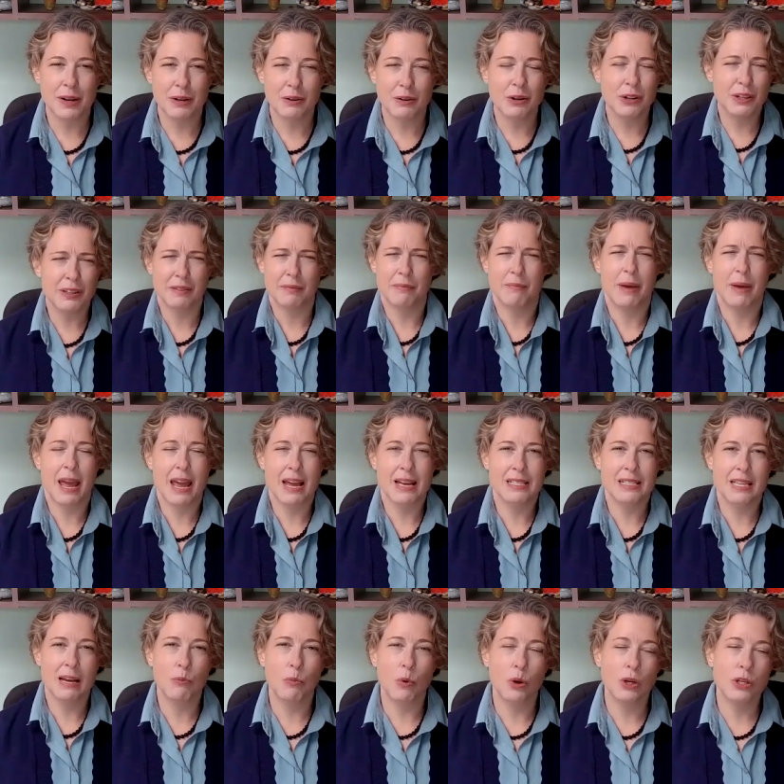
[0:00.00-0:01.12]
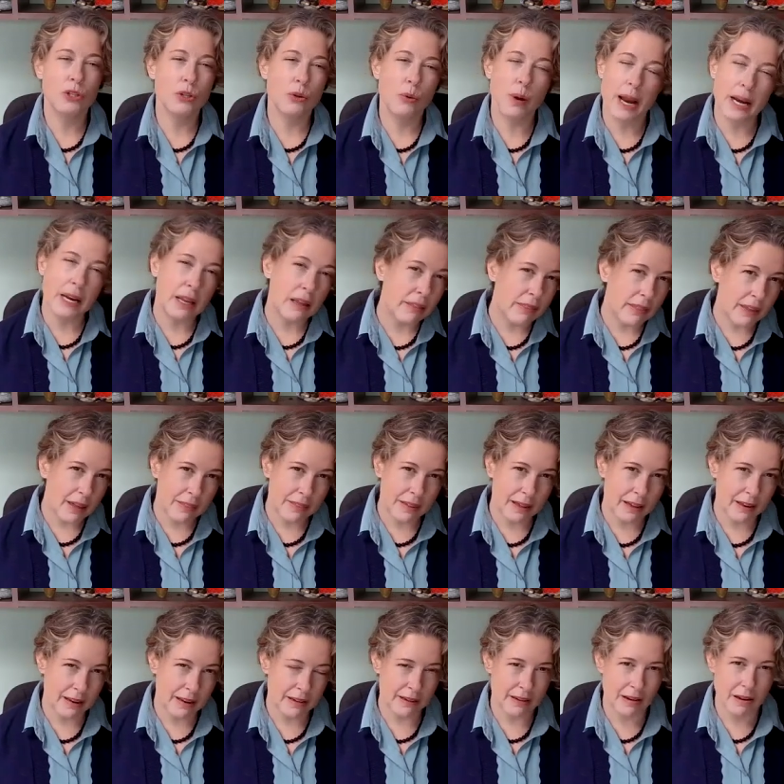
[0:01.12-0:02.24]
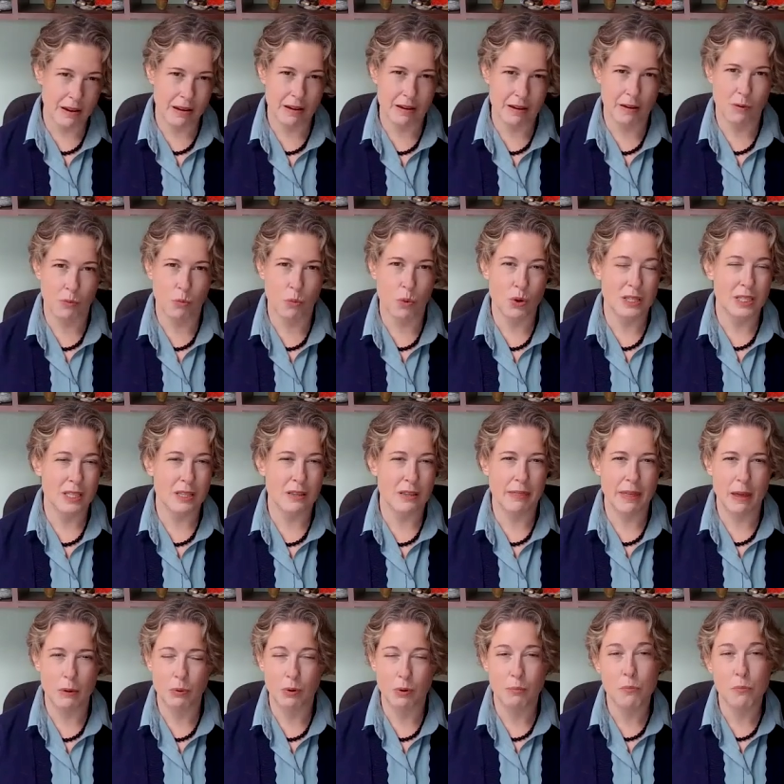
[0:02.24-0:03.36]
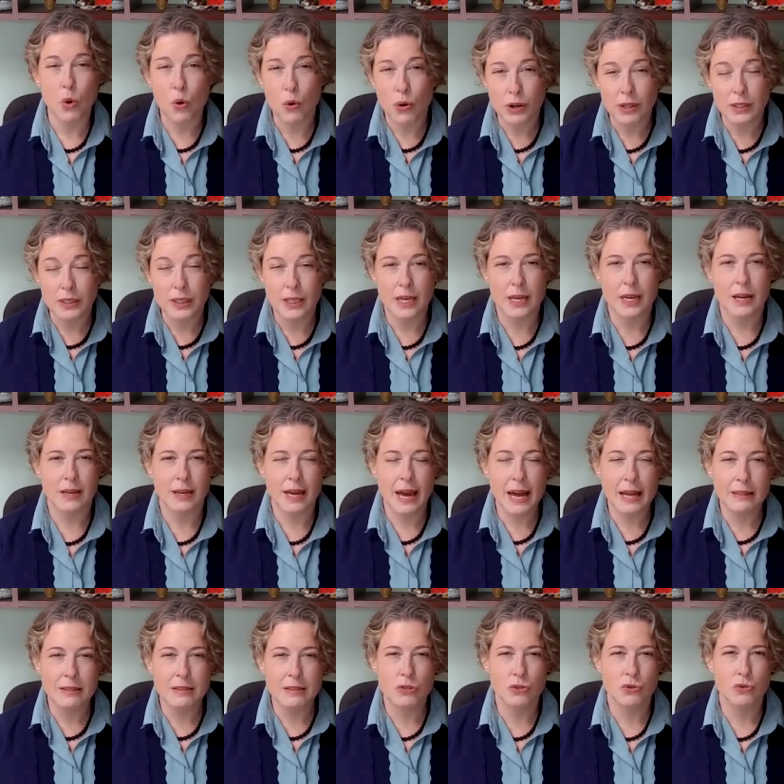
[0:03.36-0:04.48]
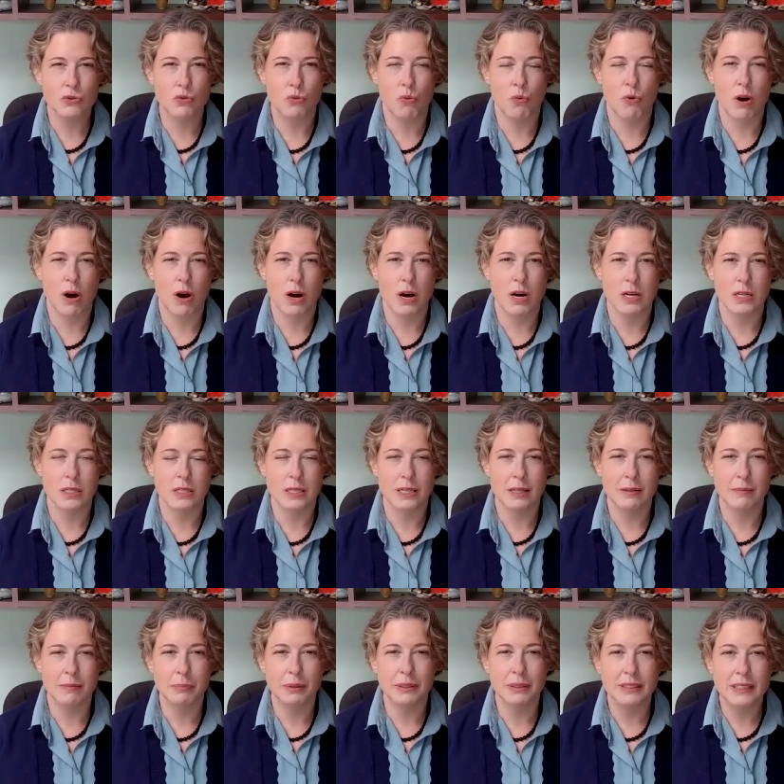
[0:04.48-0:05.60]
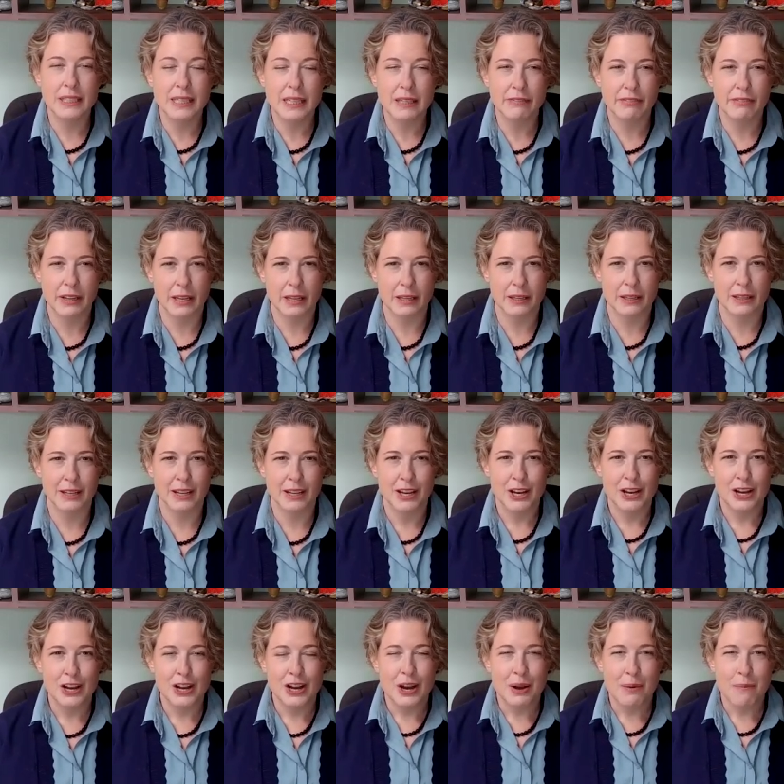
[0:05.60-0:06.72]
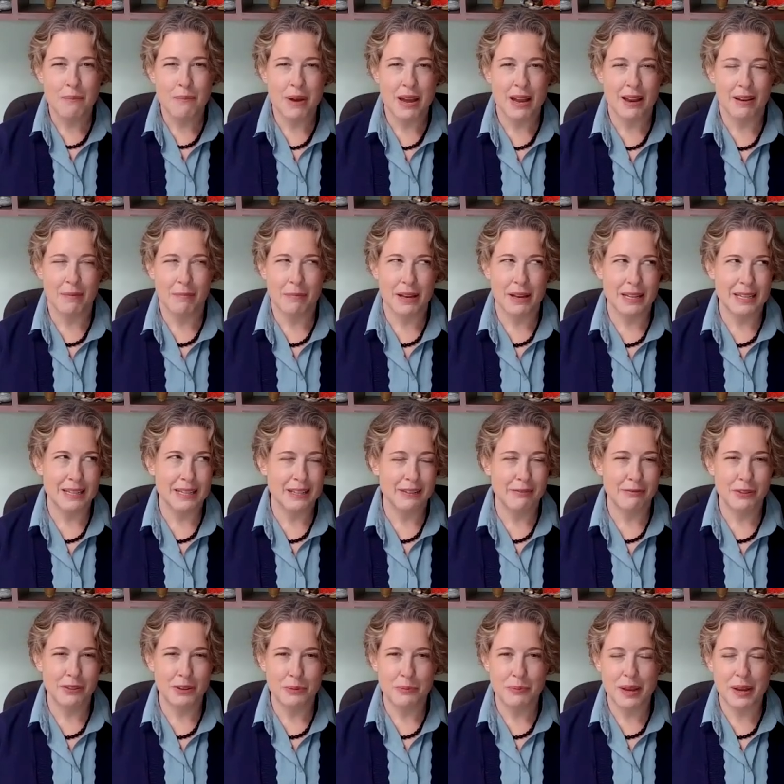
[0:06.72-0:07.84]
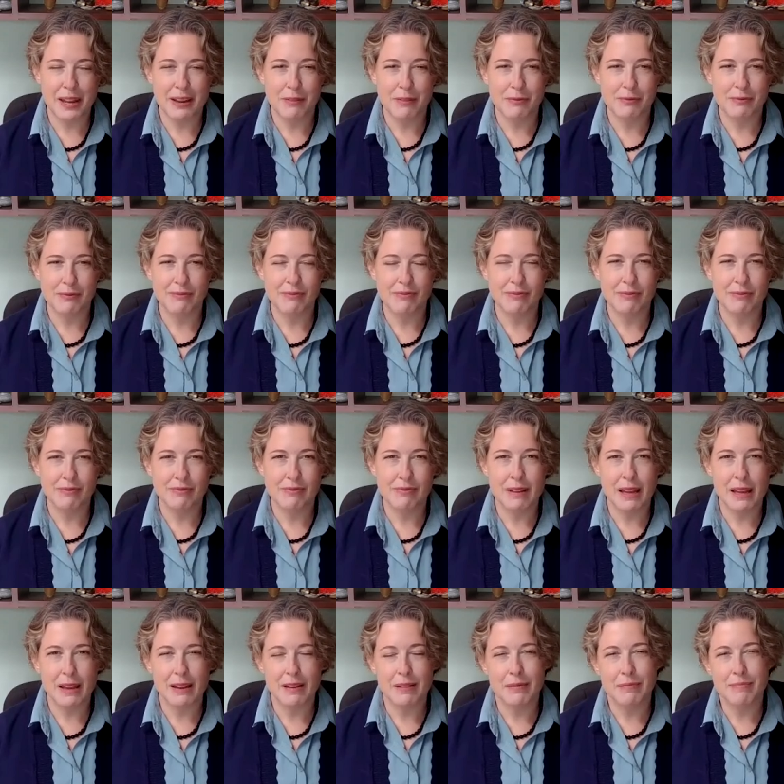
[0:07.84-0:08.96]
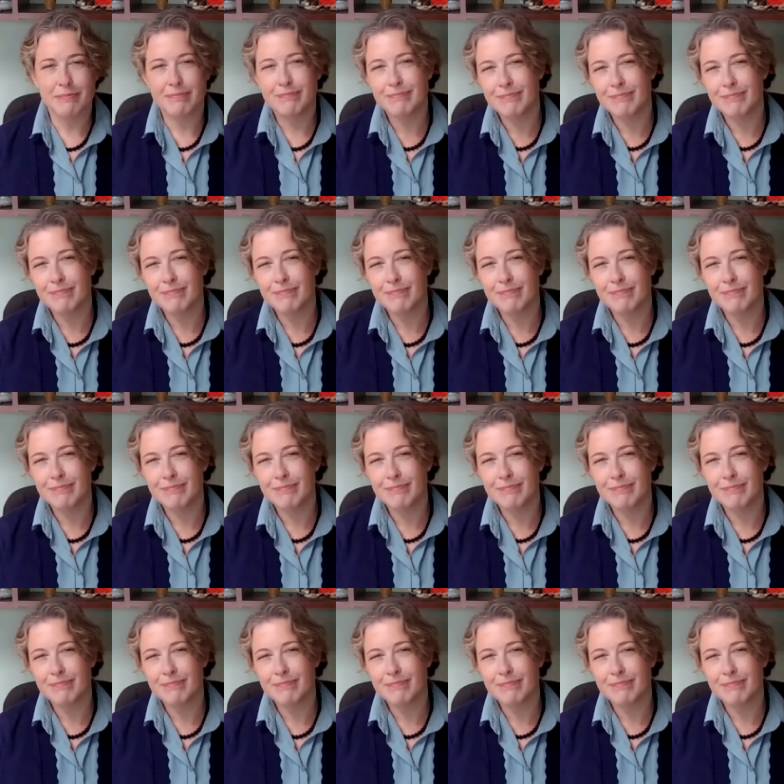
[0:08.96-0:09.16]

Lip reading: couldn't make someone do anything that they were morally against or didn't believe in. Many of you may